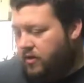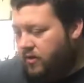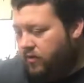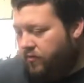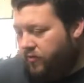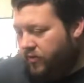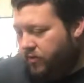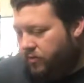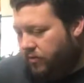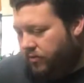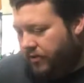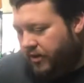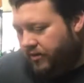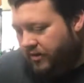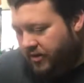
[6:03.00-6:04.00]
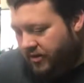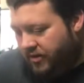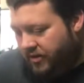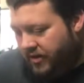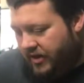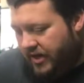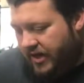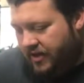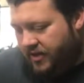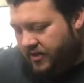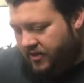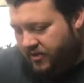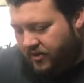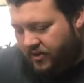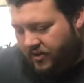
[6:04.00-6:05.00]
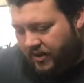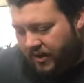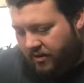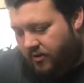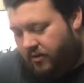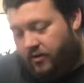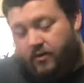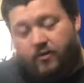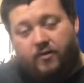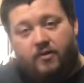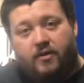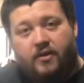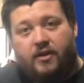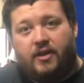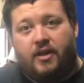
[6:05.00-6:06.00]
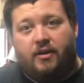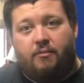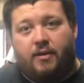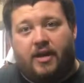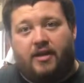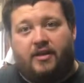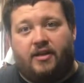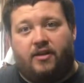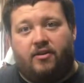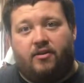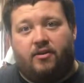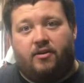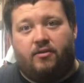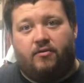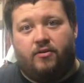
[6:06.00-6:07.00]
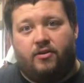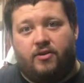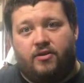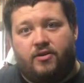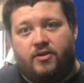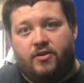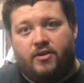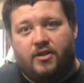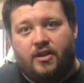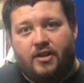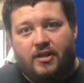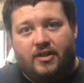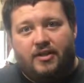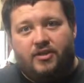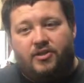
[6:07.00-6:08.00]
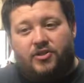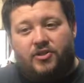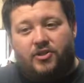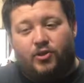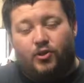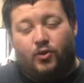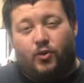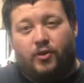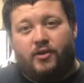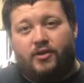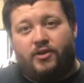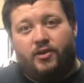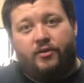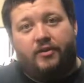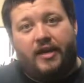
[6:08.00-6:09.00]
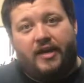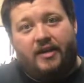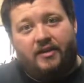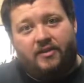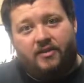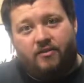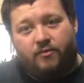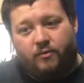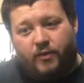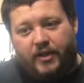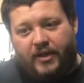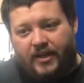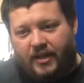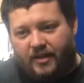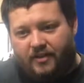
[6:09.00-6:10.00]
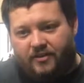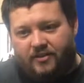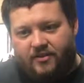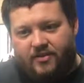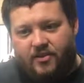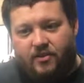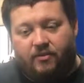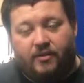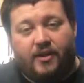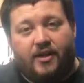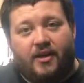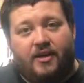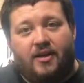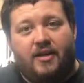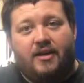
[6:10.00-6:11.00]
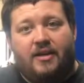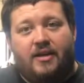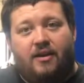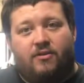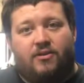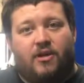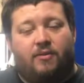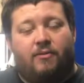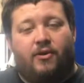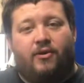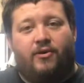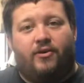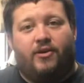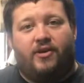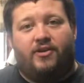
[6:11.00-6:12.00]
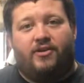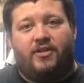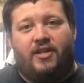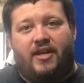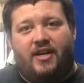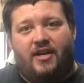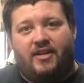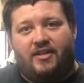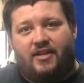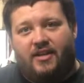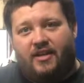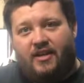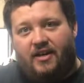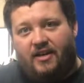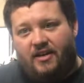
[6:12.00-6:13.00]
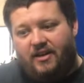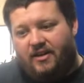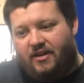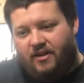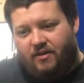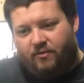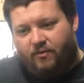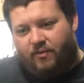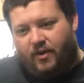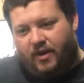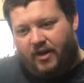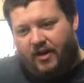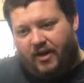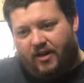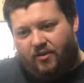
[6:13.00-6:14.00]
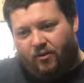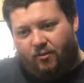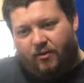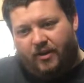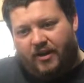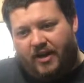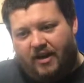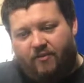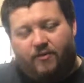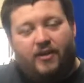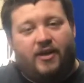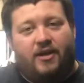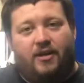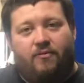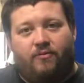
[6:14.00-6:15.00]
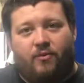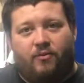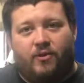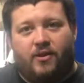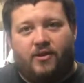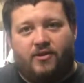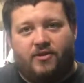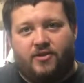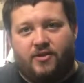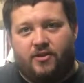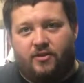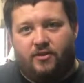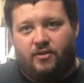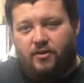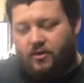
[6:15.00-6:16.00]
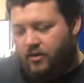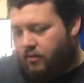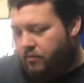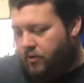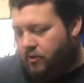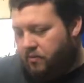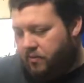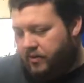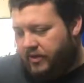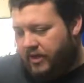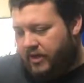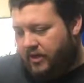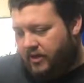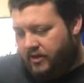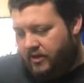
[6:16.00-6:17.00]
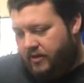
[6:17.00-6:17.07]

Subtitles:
hopefully we'll be able to knock this all out and get it back together over this, just the short 2 days of a weekend. So I was up earlier today than when I normally have to get up for work, so I'm hoping that